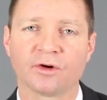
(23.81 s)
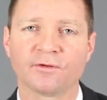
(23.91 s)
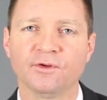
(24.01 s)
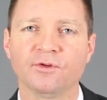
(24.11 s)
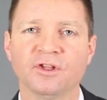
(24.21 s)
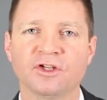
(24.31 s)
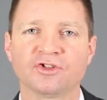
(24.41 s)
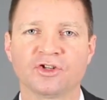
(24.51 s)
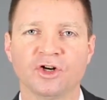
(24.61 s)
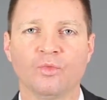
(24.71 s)
There are a few things
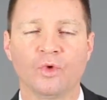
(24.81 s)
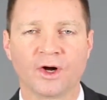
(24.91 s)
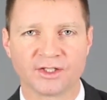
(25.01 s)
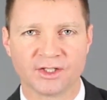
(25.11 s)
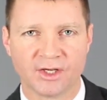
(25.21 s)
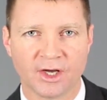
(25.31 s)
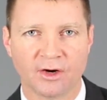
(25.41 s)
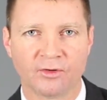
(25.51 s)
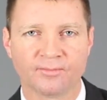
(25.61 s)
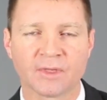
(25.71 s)
you're going to want to
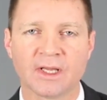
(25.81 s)
know.